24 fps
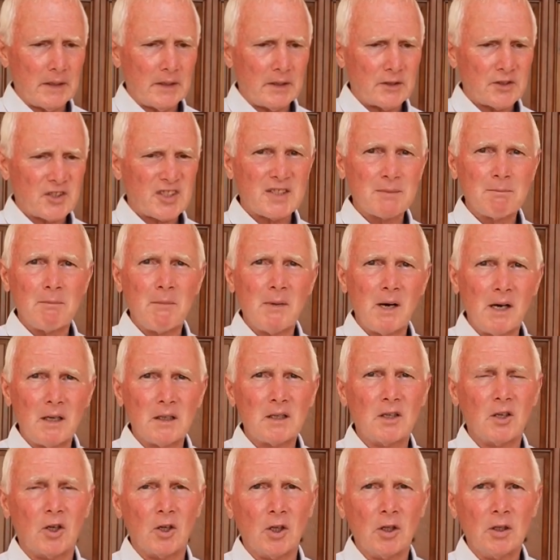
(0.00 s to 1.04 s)

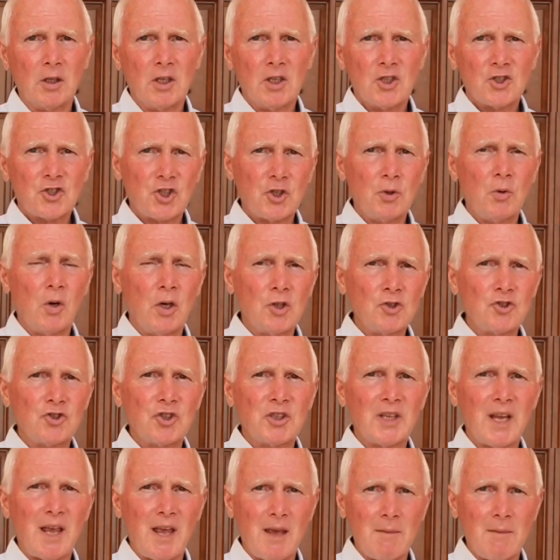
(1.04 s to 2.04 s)
smuggle 200